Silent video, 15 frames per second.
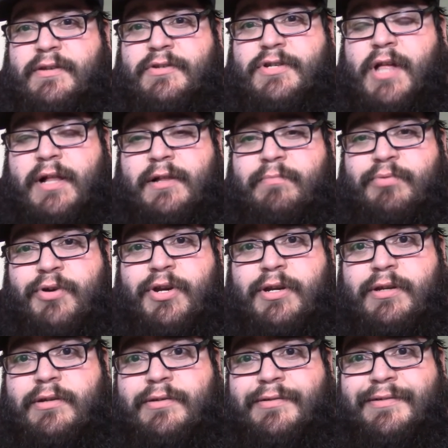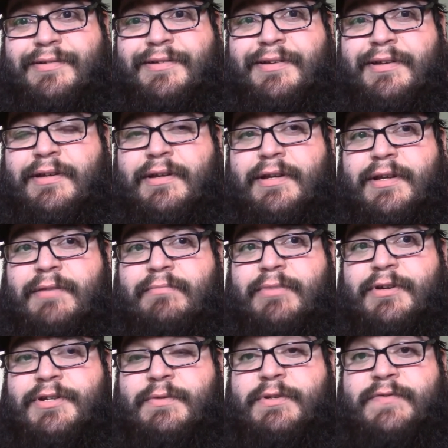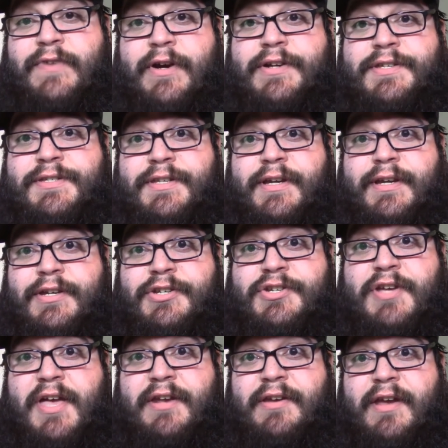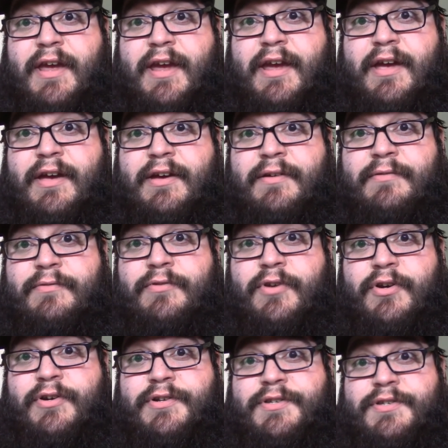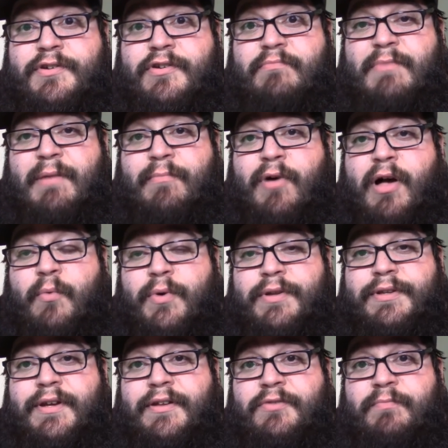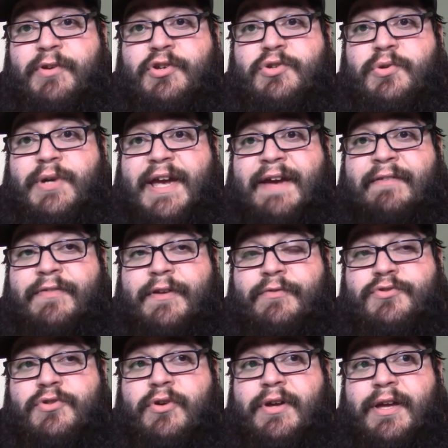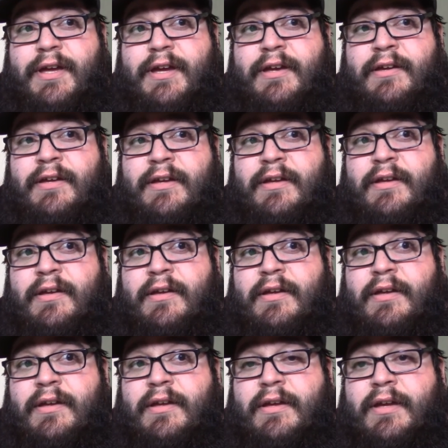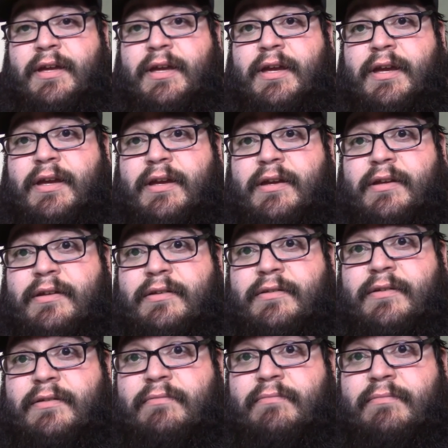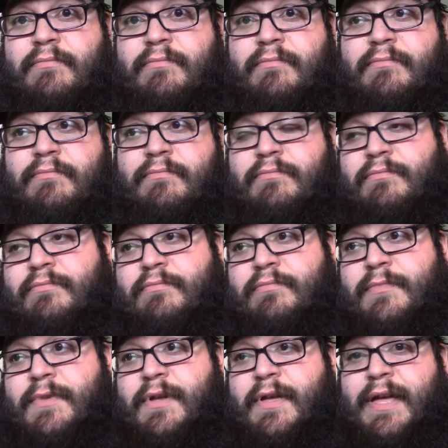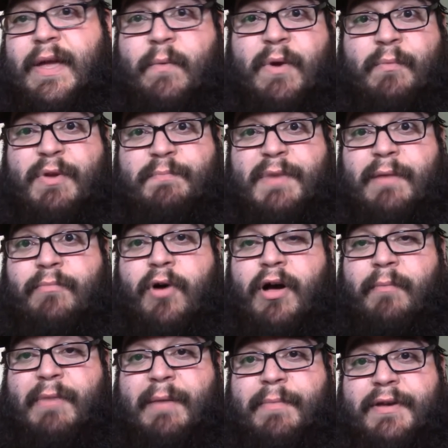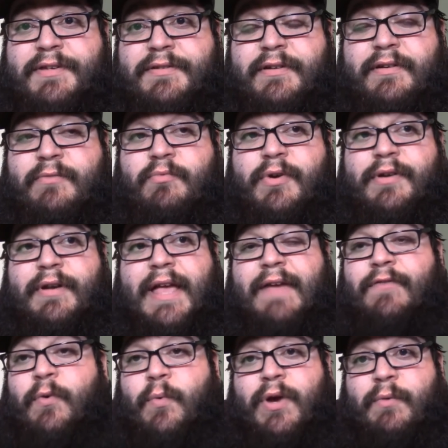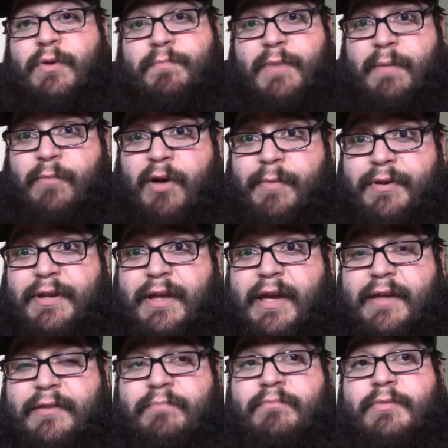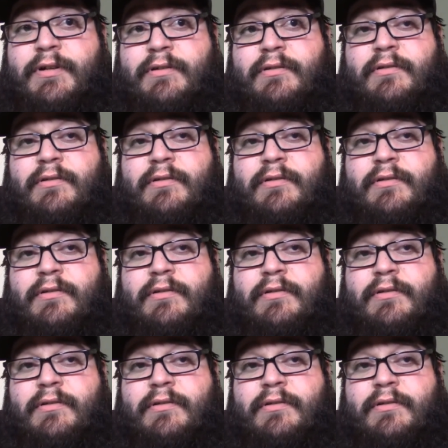chocolate pudding, but she was very sick, and she had a nurse. So my mom went there to make sure everything was okay, and I went with my mom. I basically went everywhere with my mom and dad. But